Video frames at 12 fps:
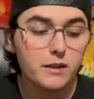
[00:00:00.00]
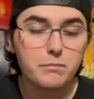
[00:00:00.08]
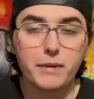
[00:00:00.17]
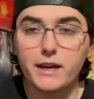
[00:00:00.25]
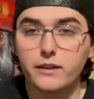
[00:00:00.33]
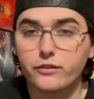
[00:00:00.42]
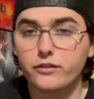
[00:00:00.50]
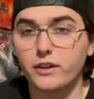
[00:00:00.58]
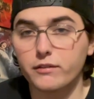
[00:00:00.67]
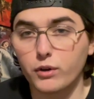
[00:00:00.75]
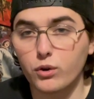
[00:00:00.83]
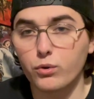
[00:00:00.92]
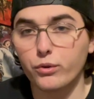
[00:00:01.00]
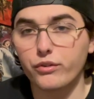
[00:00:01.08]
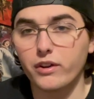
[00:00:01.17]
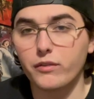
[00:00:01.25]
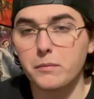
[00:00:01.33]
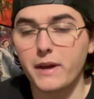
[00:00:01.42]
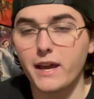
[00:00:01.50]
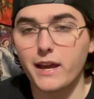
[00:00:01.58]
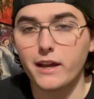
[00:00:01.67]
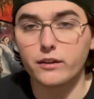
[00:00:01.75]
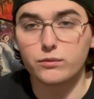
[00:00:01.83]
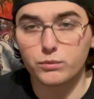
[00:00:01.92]
Bass and vocals of the
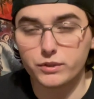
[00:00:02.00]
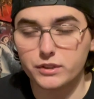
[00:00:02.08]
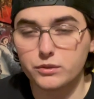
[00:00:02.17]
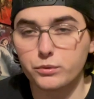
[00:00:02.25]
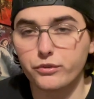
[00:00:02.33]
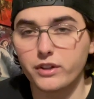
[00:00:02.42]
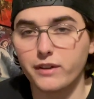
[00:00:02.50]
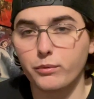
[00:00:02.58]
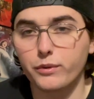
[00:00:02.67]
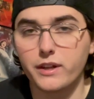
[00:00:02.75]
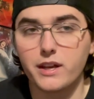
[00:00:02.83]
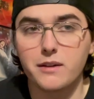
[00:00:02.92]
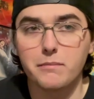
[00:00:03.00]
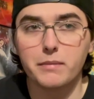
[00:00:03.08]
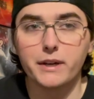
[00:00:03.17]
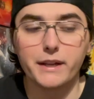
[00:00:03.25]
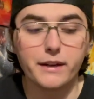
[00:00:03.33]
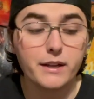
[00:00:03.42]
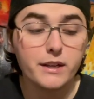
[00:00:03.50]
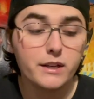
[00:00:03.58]
band, really cool stuff with him, but